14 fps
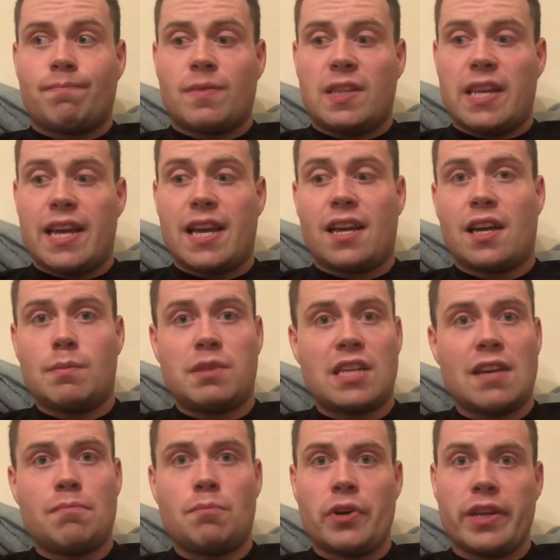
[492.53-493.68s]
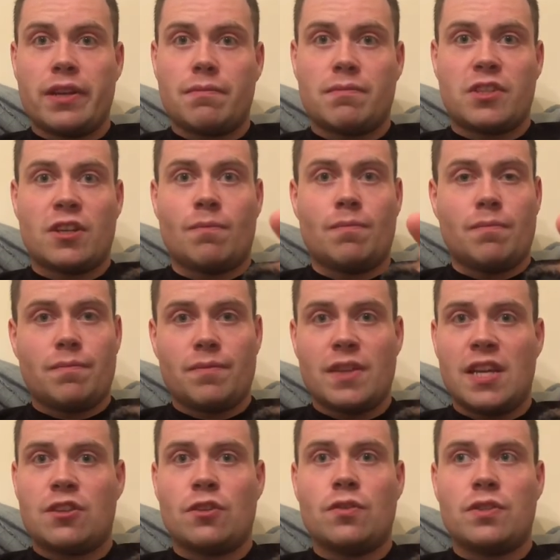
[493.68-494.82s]
yeah, I'm saving money. So
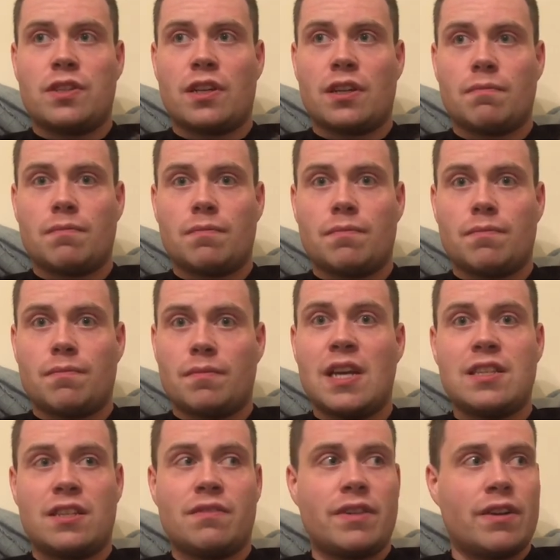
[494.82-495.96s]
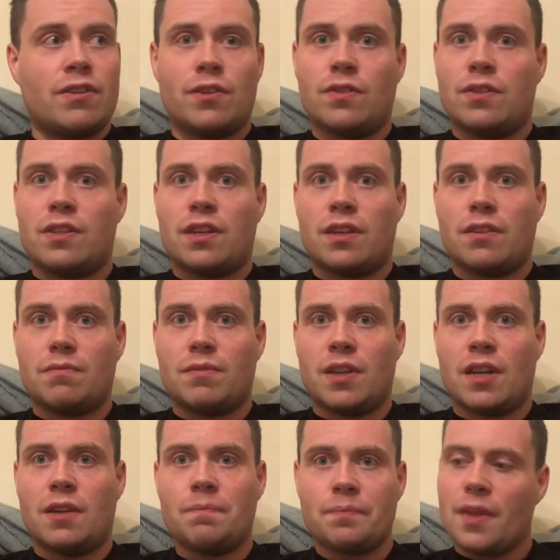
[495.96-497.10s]
it's a good thing. It's a very good thing, you
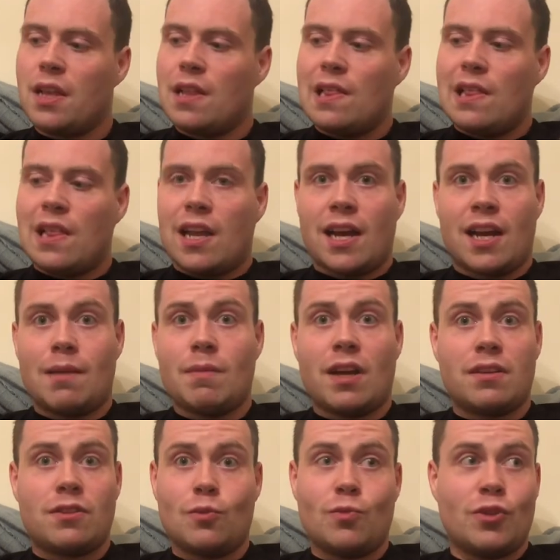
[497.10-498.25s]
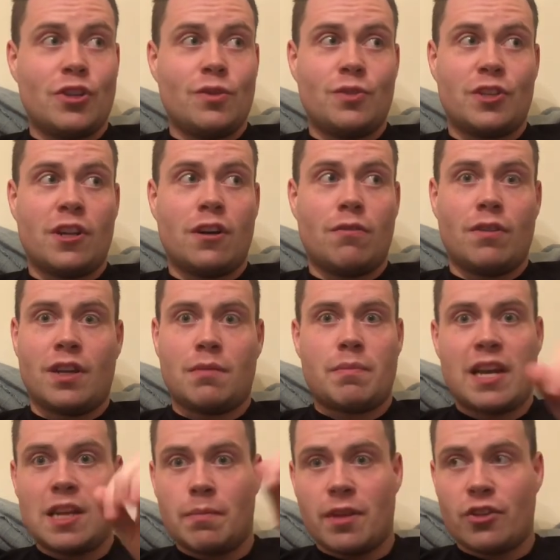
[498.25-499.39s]
know. And I'm not someone who's, you know, like
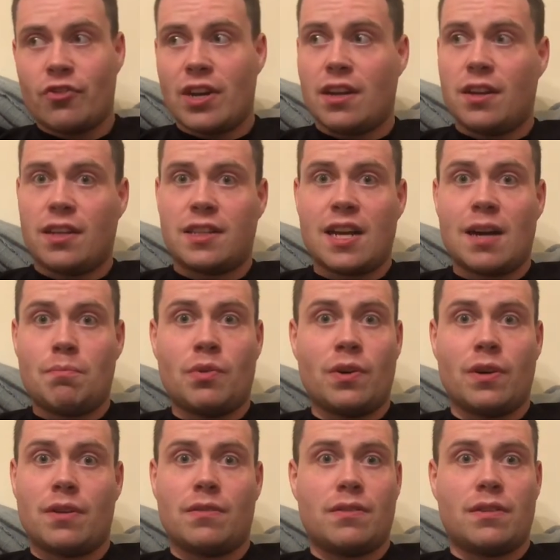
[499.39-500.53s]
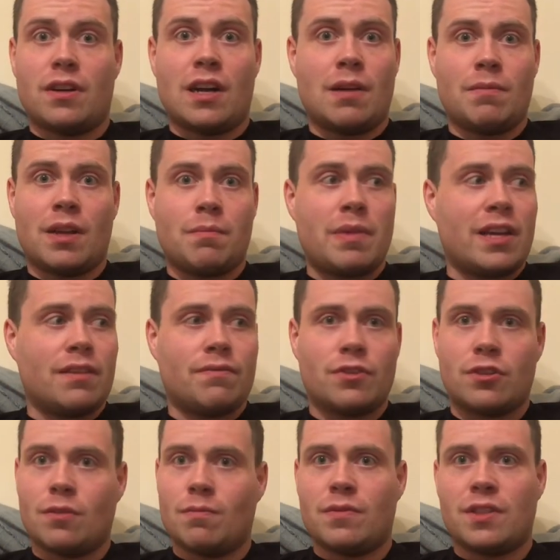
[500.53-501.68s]
penny pinch or anything like that. But I'm not paying for
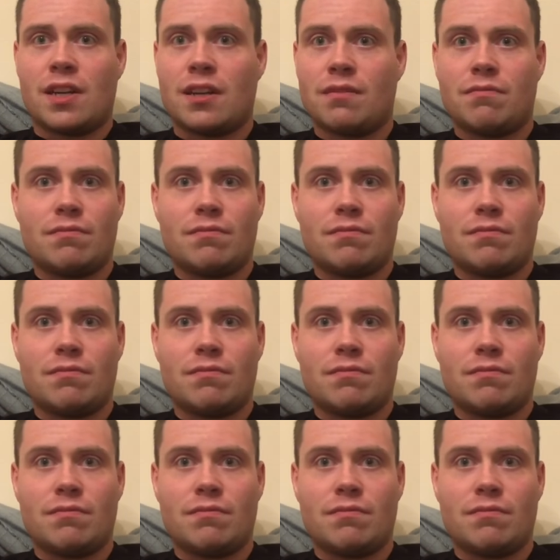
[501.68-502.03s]
something that